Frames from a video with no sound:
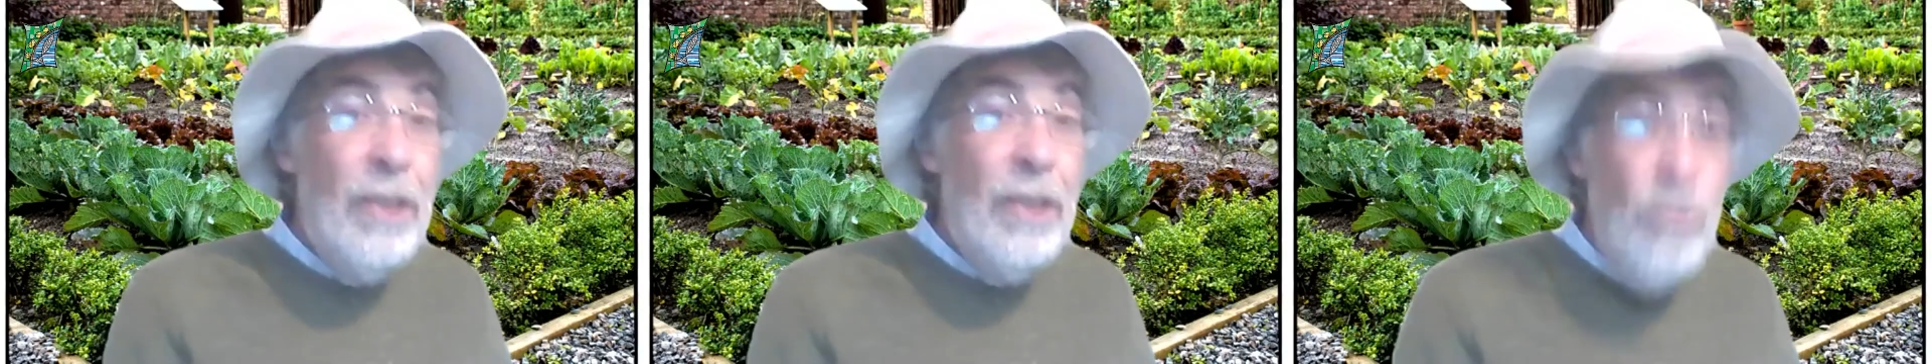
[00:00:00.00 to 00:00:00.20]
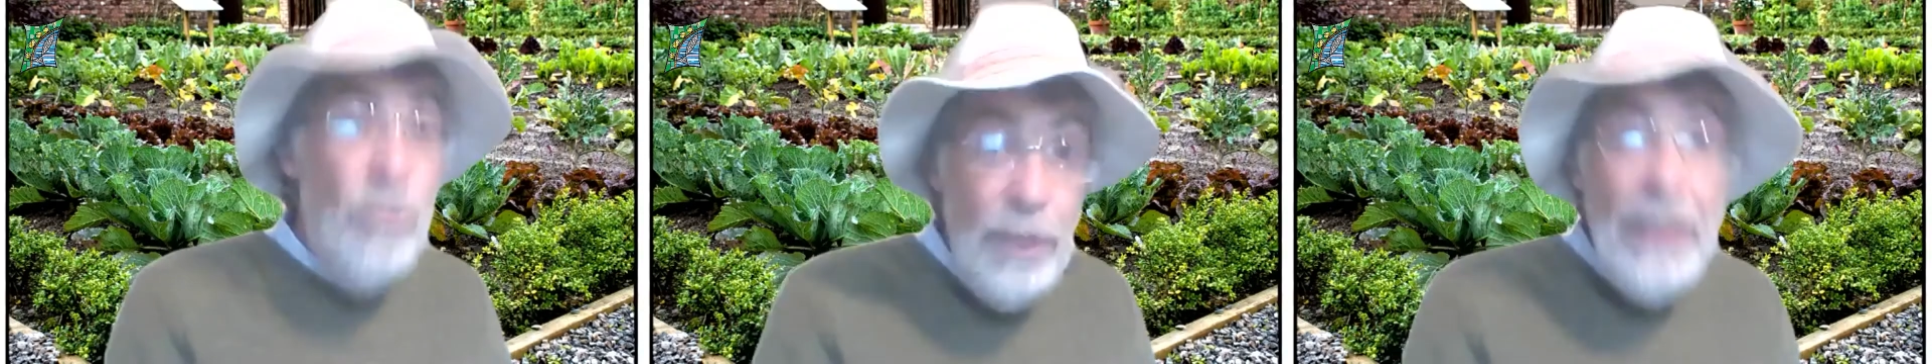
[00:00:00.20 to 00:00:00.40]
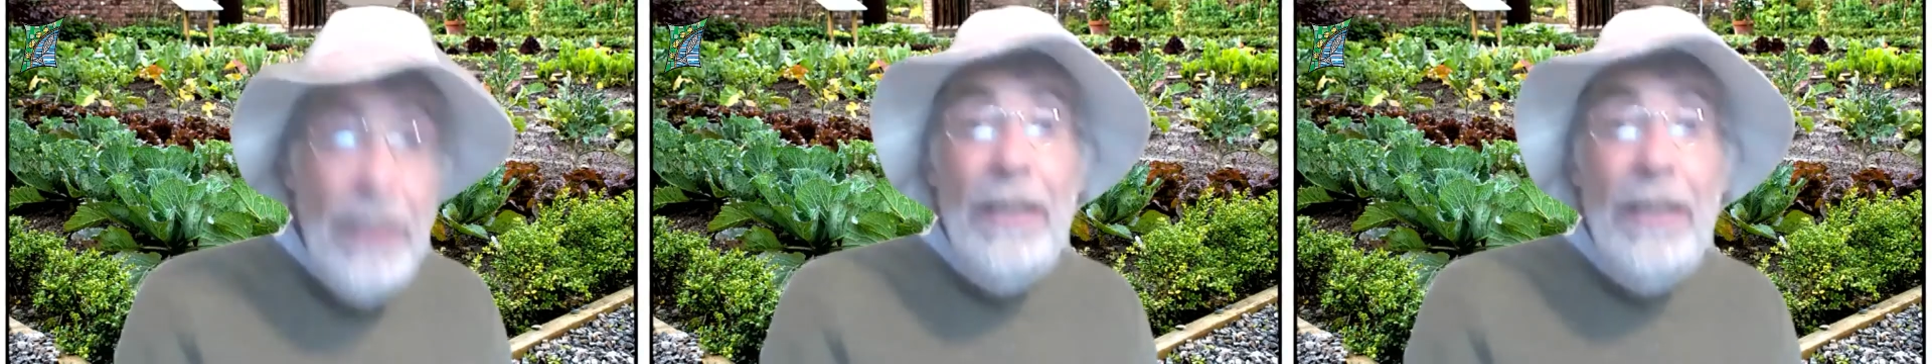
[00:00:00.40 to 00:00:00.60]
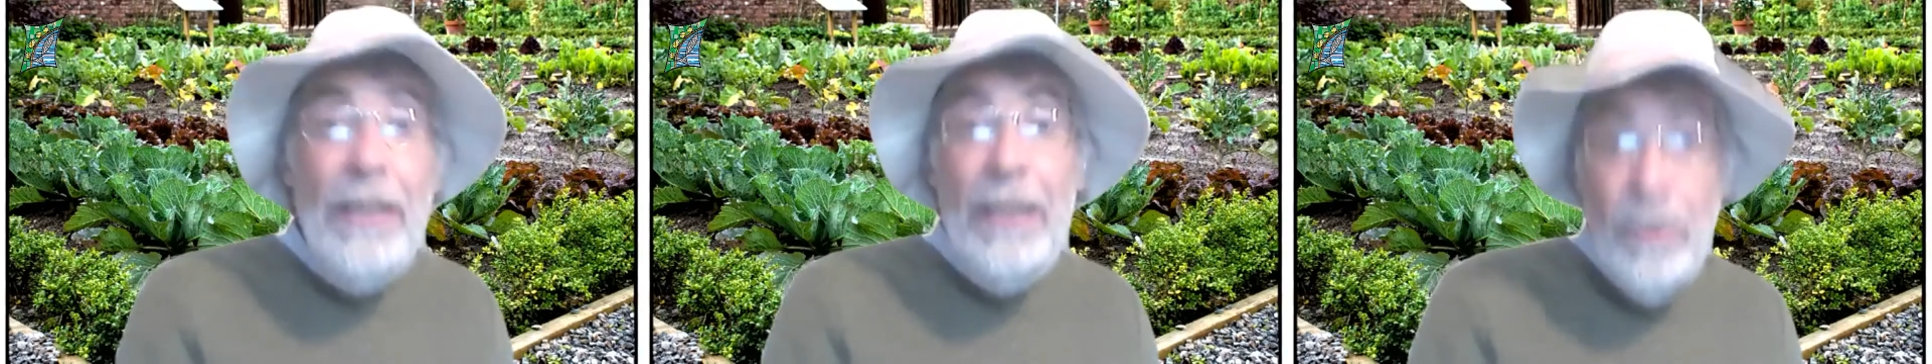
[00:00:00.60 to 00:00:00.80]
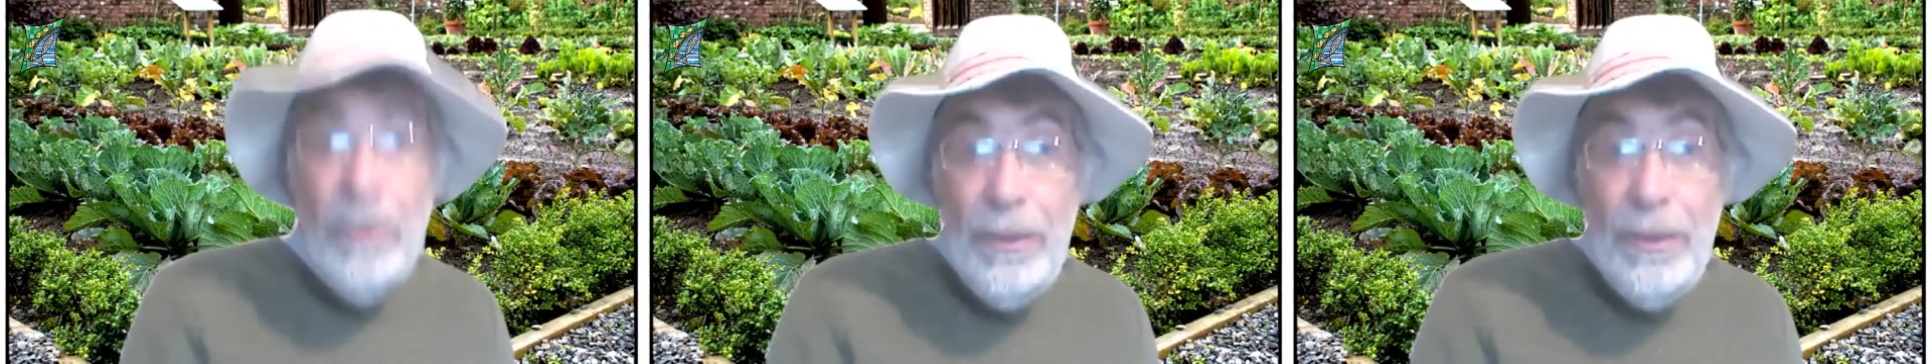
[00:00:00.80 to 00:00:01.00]
really,
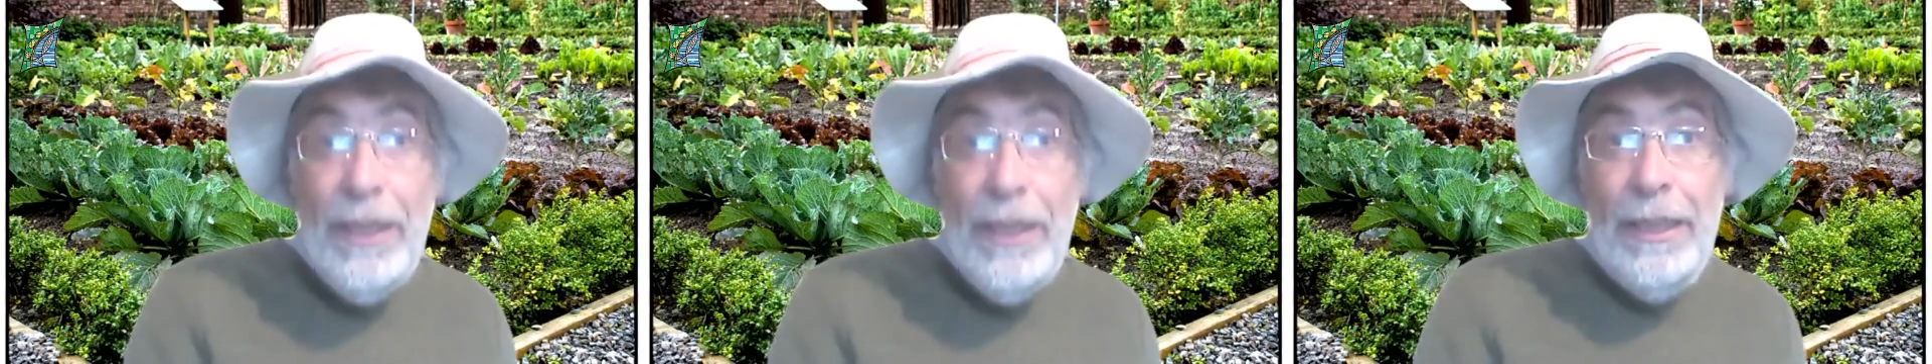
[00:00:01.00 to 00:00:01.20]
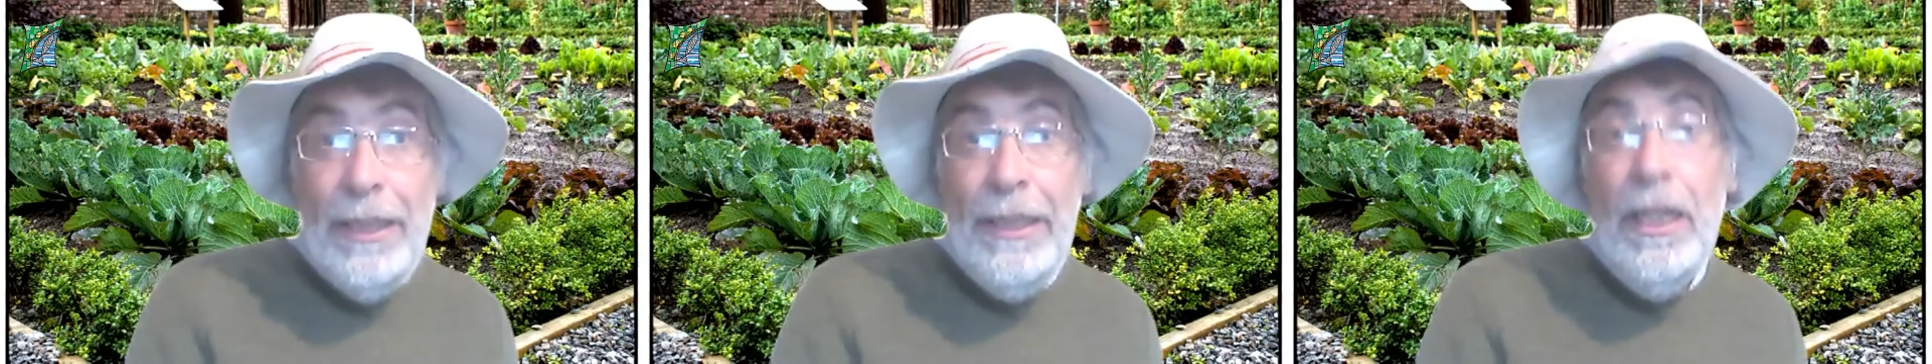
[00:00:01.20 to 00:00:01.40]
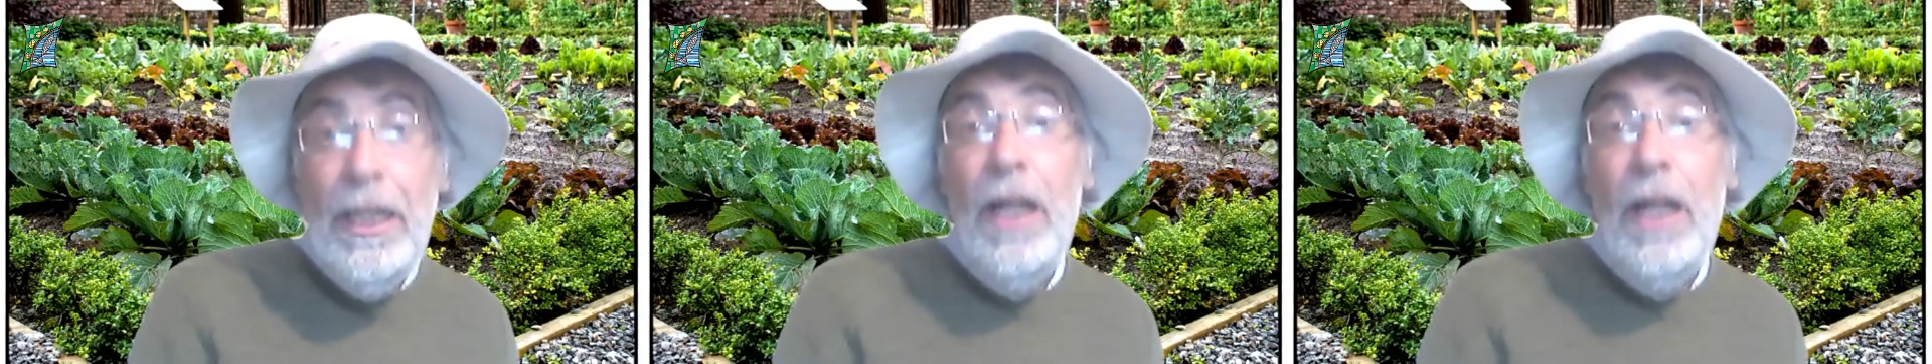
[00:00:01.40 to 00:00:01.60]
really